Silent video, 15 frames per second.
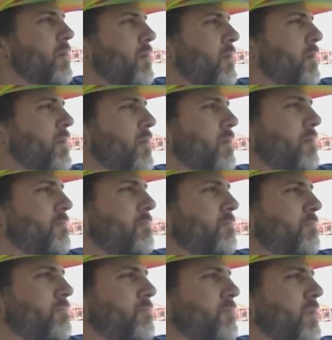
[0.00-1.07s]

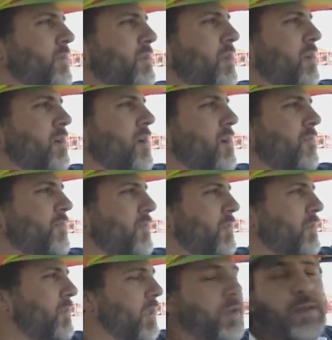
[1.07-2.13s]
You can take off in
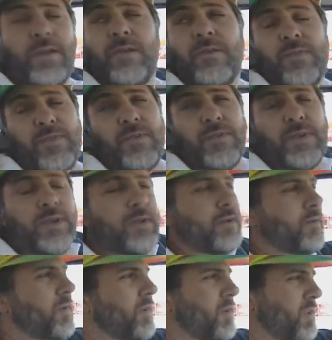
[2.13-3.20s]
second gear, third gear.
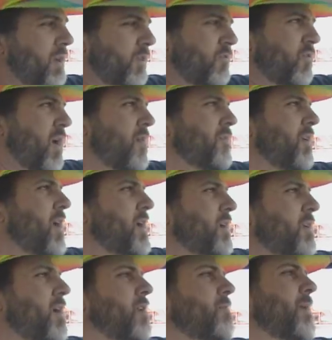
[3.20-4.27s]
You can drive it like an
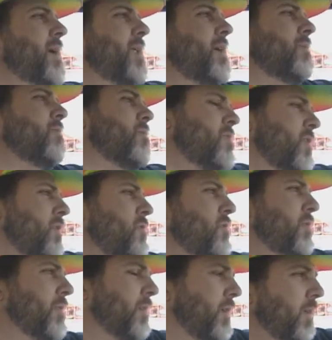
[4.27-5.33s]
automatic, or you can
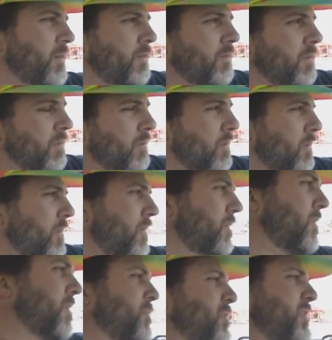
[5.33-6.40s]
use the gears. And
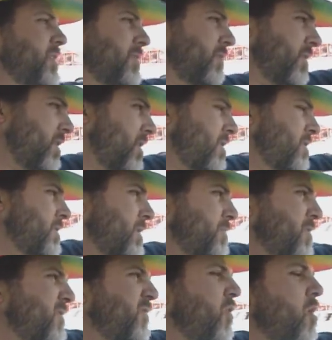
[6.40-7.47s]
this particular car is
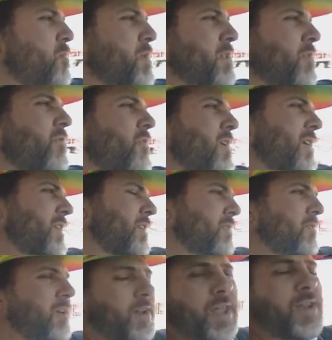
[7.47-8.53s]
performance oriented,
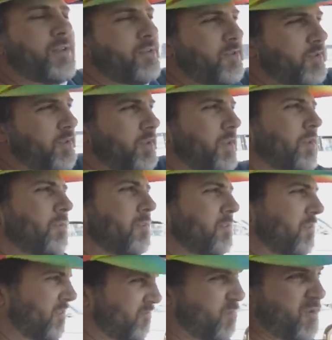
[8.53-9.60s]
so I like to use the gears.
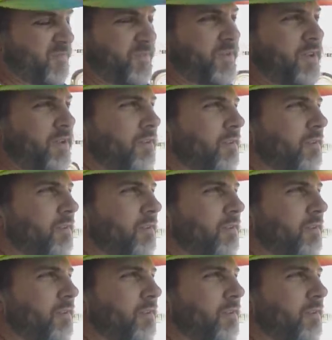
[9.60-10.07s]
It's more fun.